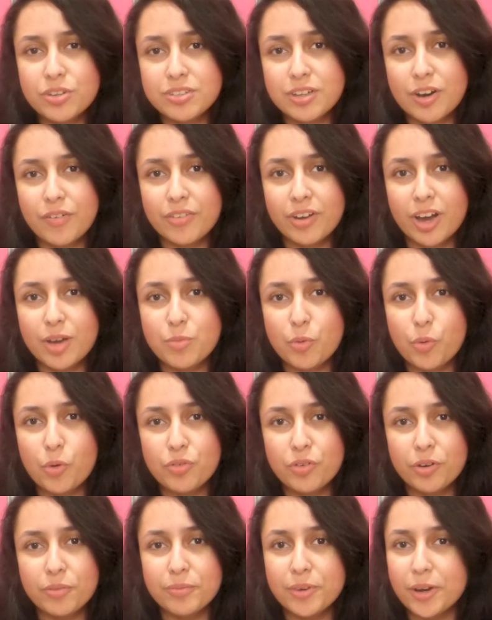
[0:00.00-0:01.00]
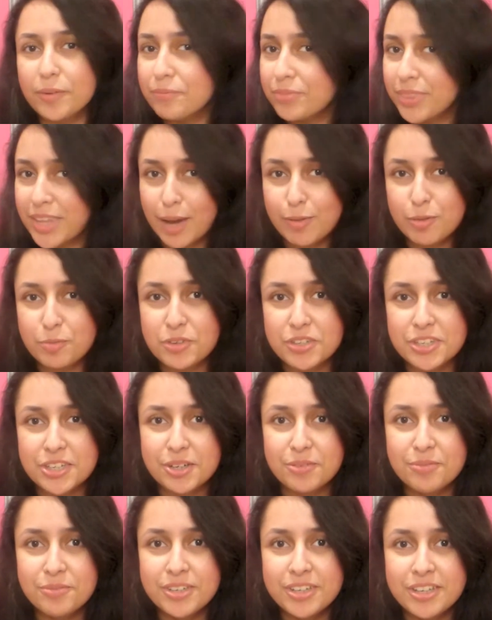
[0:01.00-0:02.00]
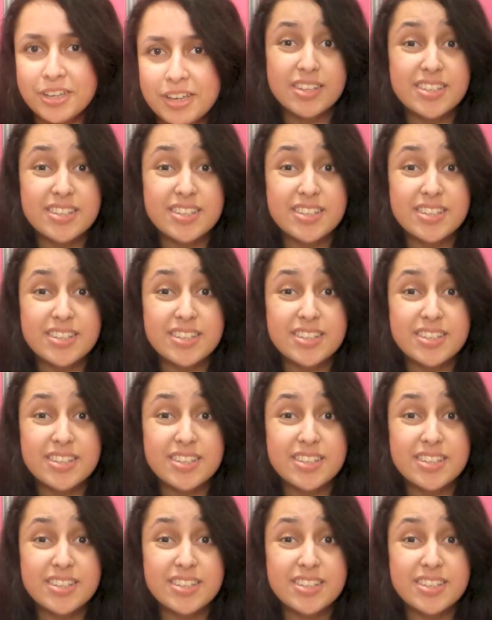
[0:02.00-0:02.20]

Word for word: stuff that I bought from um, the ABBA Museum.